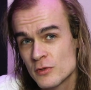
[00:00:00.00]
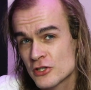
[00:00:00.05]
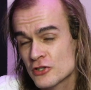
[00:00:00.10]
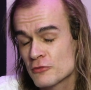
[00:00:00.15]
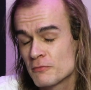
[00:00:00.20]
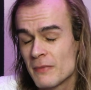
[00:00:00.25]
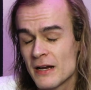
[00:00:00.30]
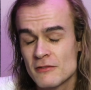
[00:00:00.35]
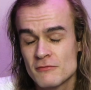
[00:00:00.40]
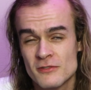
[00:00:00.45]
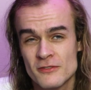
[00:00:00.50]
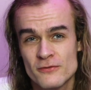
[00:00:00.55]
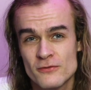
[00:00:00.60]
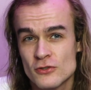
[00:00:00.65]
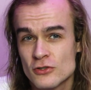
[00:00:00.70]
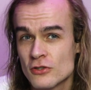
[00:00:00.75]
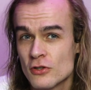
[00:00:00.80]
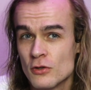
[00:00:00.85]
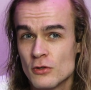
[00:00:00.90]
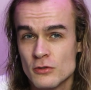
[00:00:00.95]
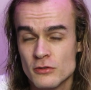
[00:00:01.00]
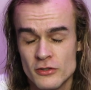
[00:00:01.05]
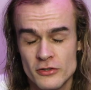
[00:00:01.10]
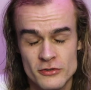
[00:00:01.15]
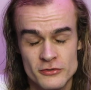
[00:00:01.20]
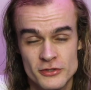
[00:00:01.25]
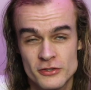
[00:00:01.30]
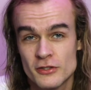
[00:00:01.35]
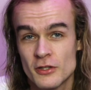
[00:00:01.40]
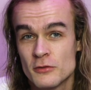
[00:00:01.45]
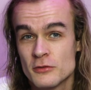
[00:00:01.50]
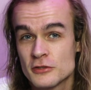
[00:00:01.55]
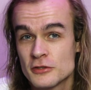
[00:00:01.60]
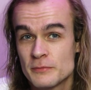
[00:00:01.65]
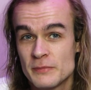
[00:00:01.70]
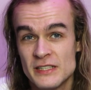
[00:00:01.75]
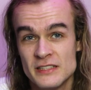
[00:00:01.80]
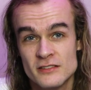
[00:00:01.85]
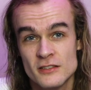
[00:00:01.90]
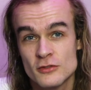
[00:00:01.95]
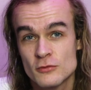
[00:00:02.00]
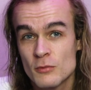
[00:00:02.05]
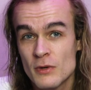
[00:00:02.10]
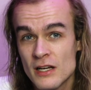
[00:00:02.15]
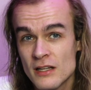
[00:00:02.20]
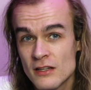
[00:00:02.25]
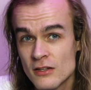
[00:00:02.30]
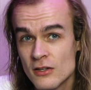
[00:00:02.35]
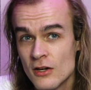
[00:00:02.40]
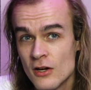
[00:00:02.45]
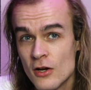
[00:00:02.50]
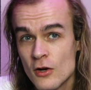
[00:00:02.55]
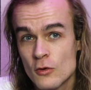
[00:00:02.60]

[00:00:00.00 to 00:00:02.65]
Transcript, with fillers: which might refer to little slower speeds as well,